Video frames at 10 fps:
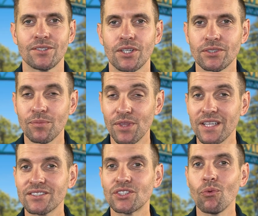So some
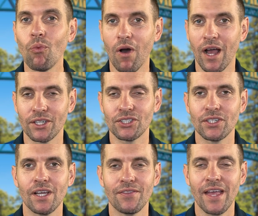things to
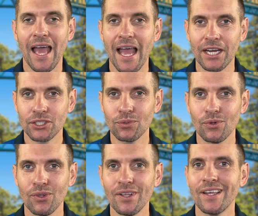watch. The
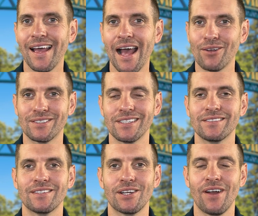actual
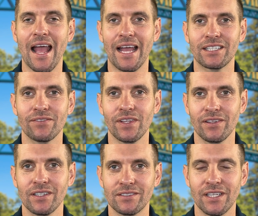houses that are actively
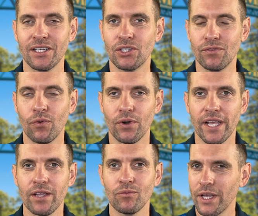listed at
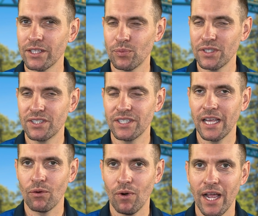248, as we see
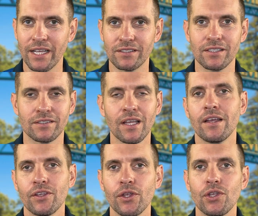that rise, because
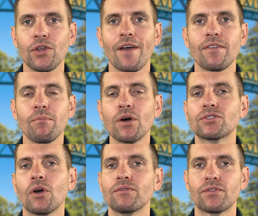you have the
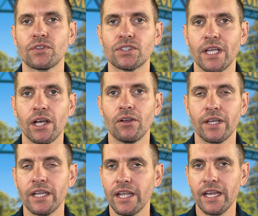most homes for sale
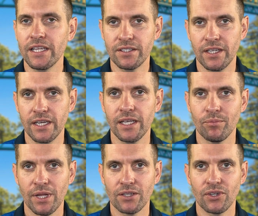in any city
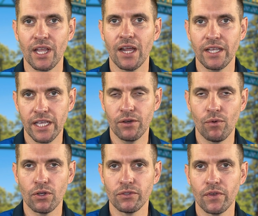in Placer County in
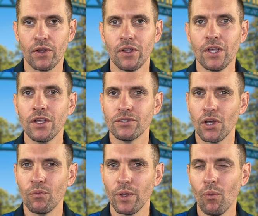Roseville.
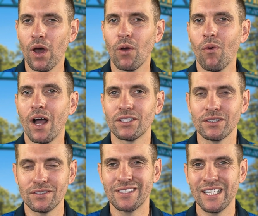So we wanna watch
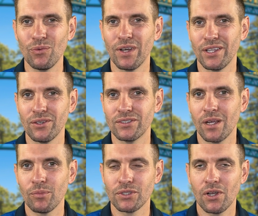and see what those
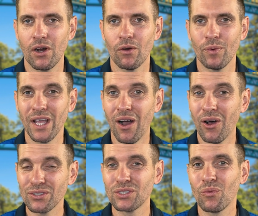numbers are. We
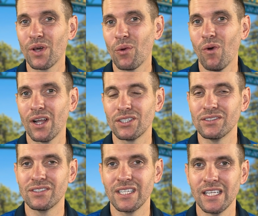also wanna watch
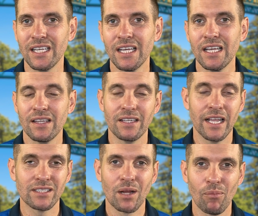and see the
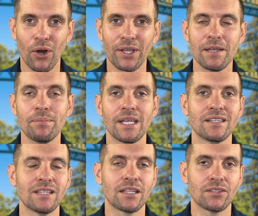days on market,
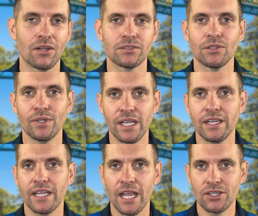because that's also an
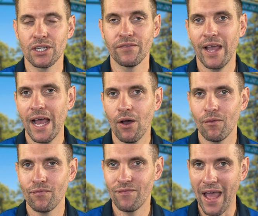indication of
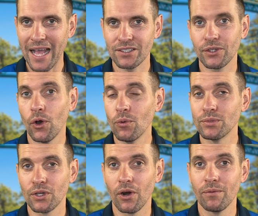how fast
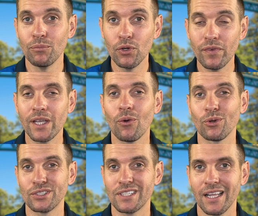homes are moving
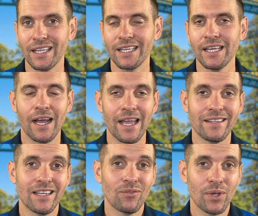or selling.
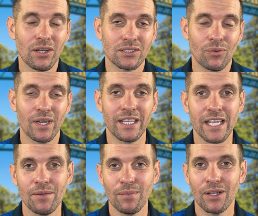And then we also wanna
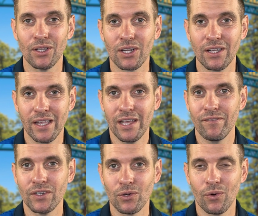keep a look on the
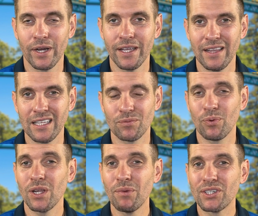inventory, and that's
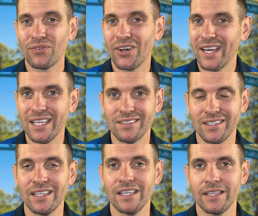pretty much for any
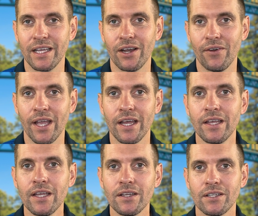city in the area
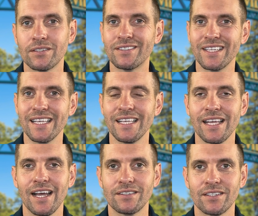to see